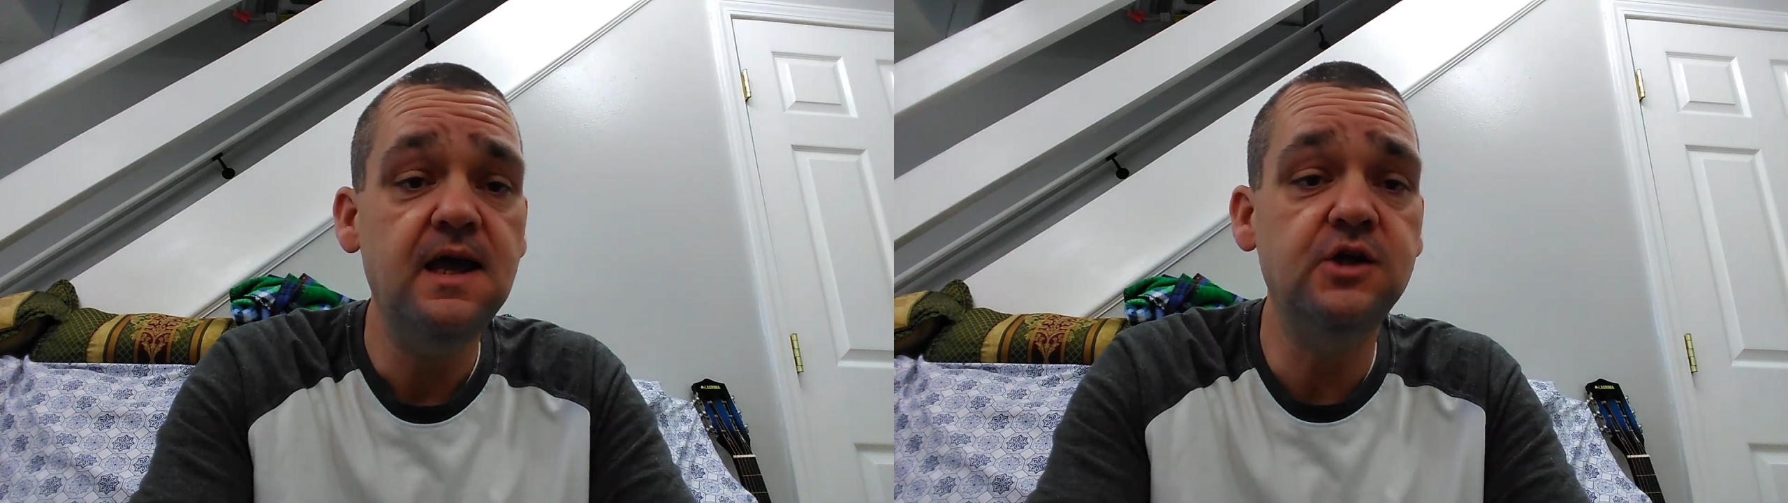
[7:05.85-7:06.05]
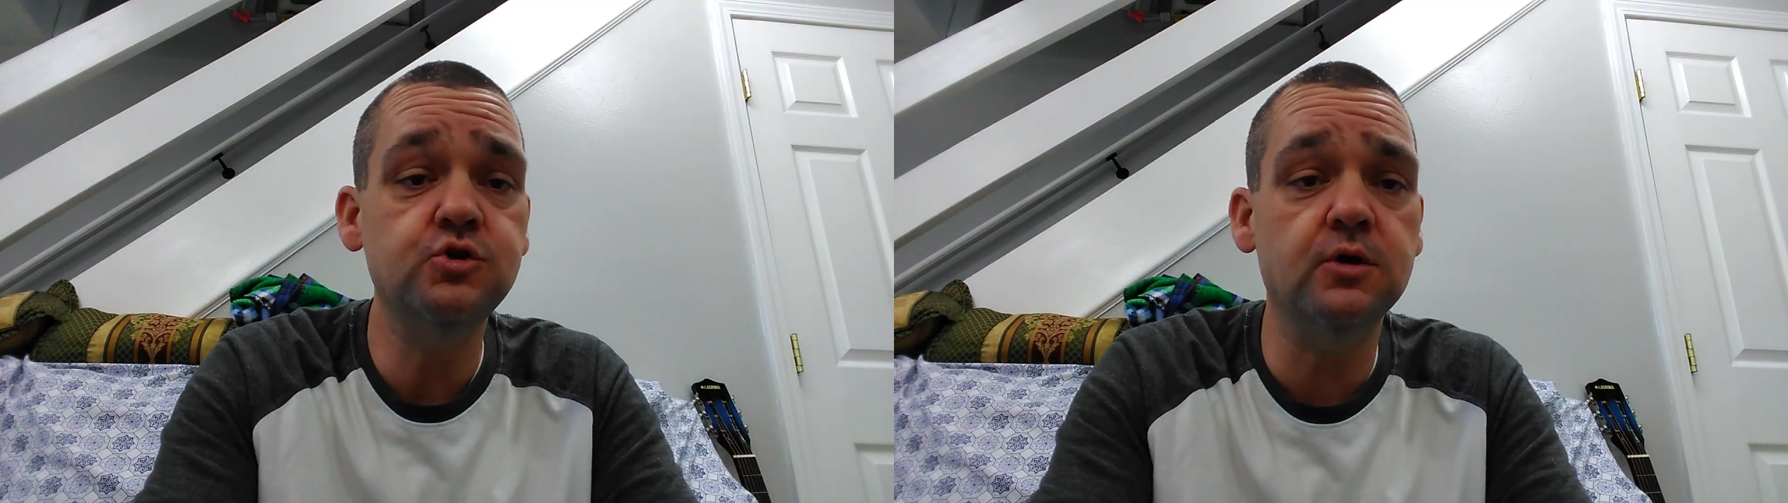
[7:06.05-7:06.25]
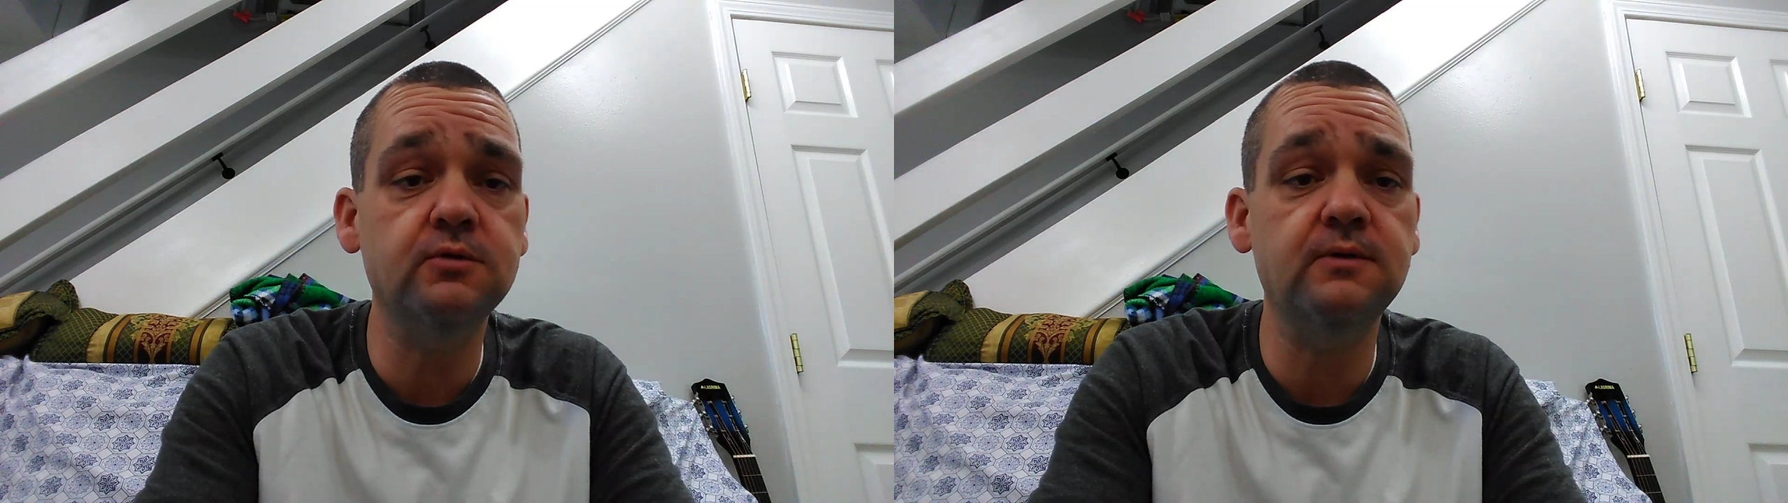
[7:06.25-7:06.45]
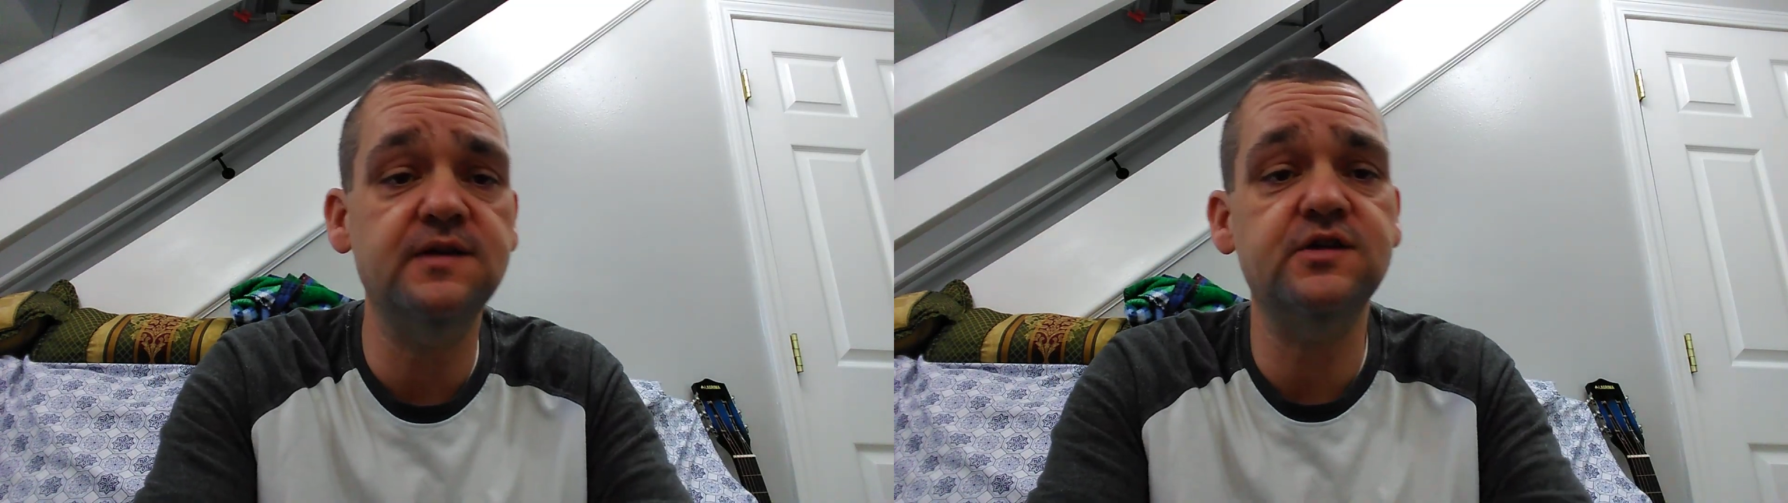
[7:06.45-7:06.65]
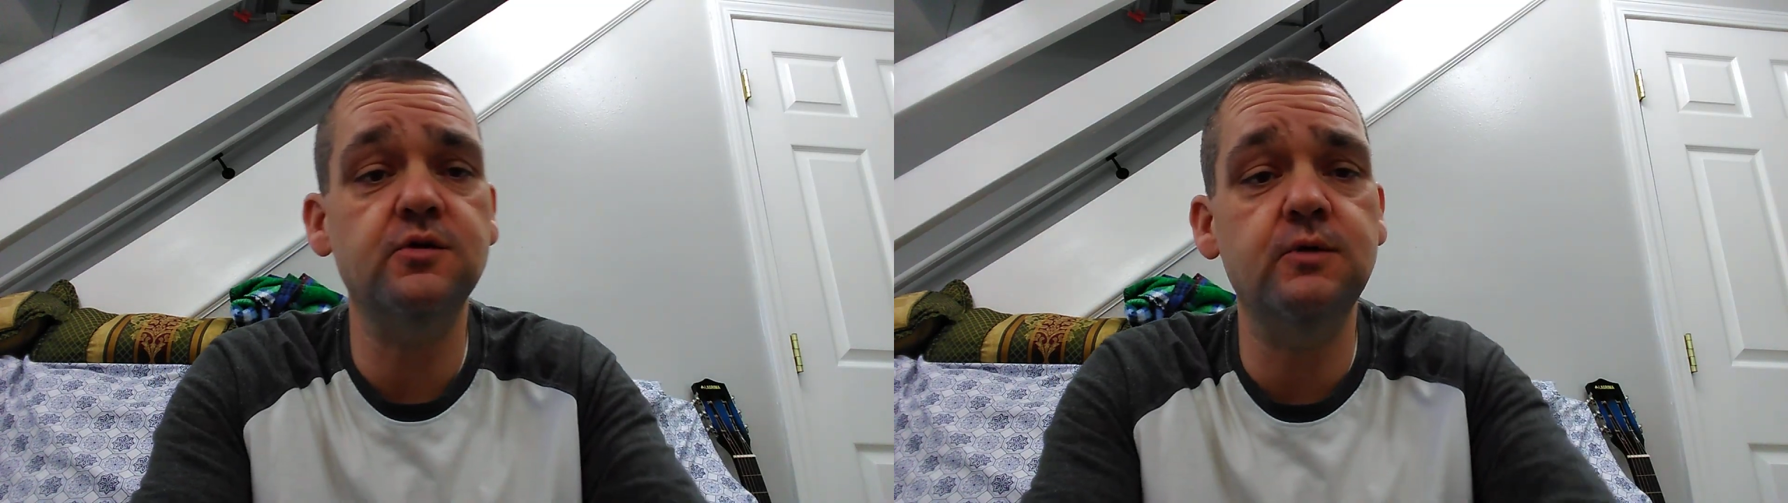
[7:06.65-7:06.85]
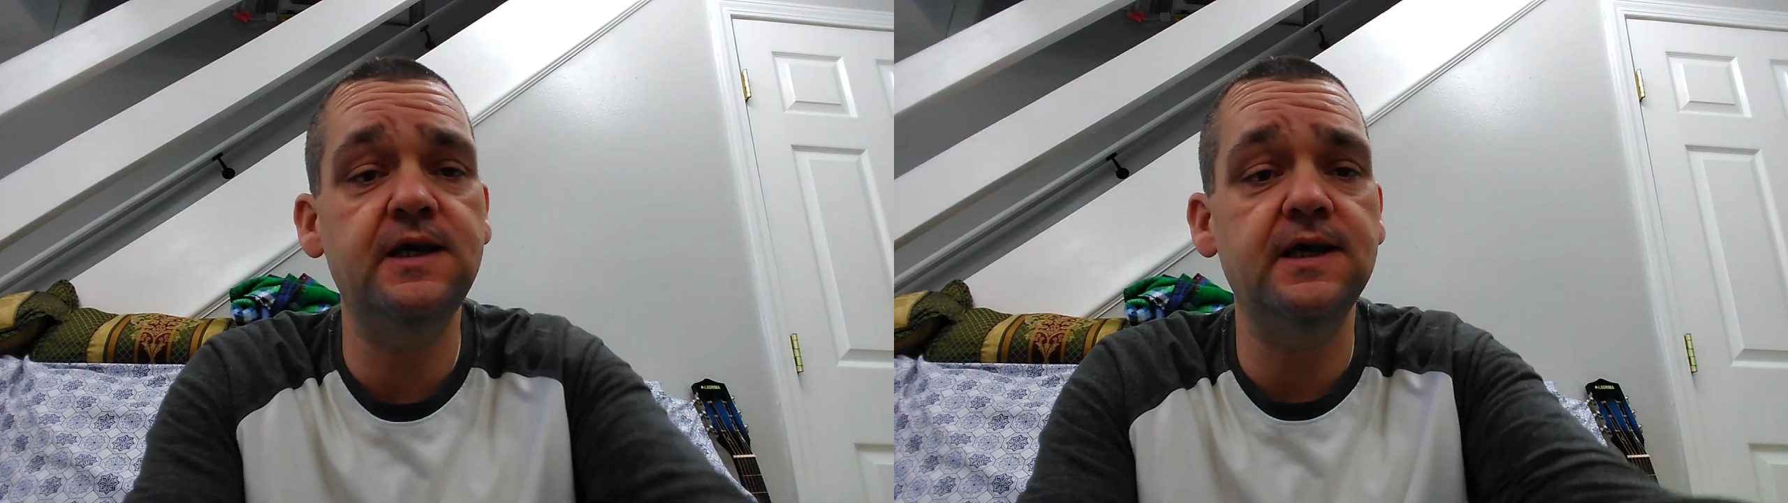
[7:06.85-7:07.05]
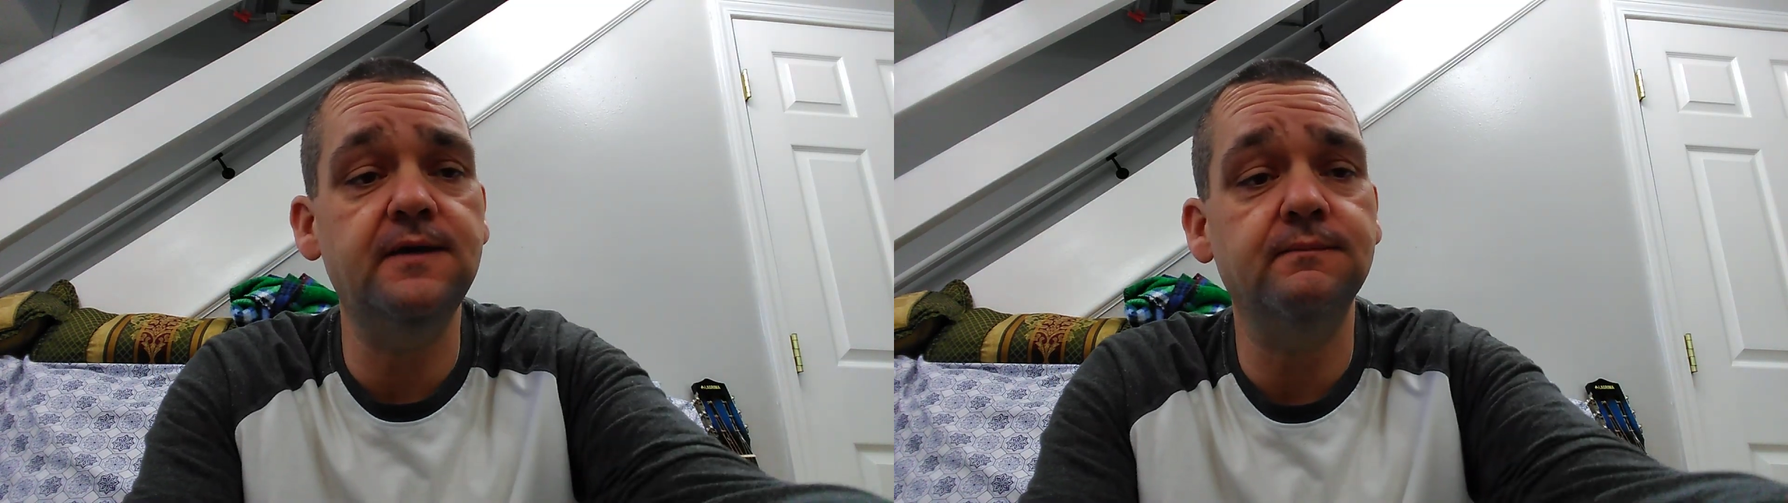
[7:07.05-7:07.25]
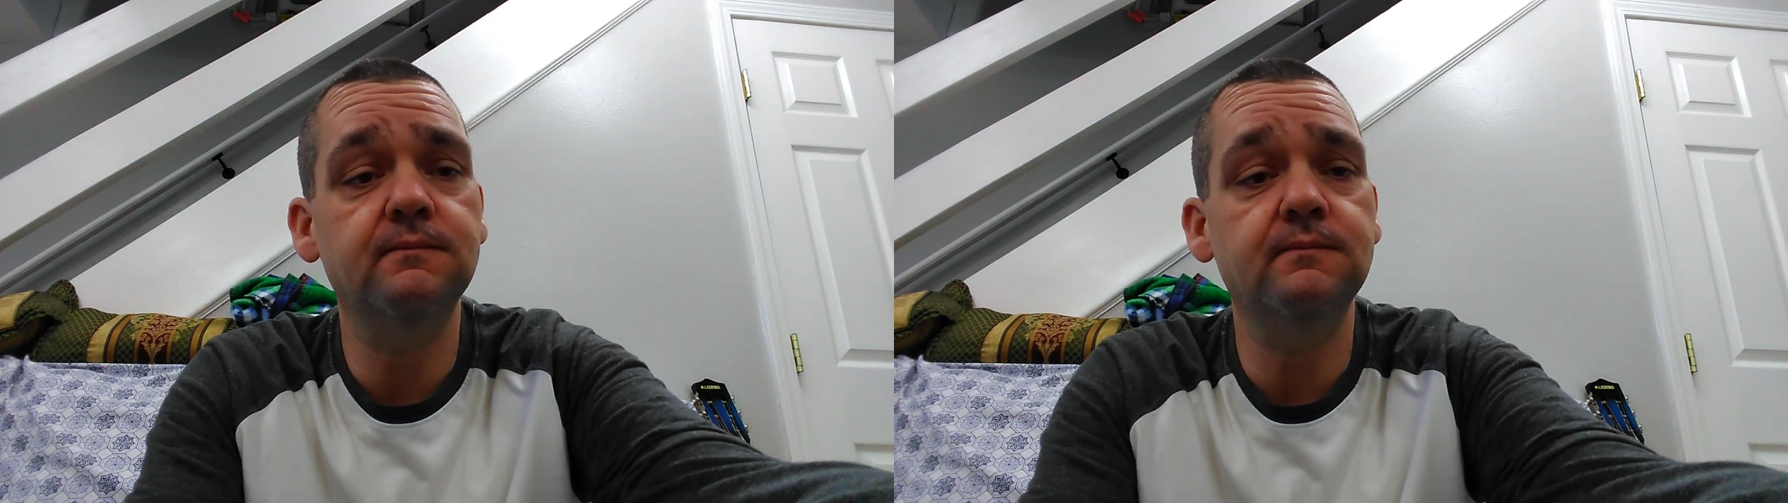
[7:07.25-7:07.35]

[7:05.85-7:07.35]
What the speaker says: Enjoy the rest of your weekend.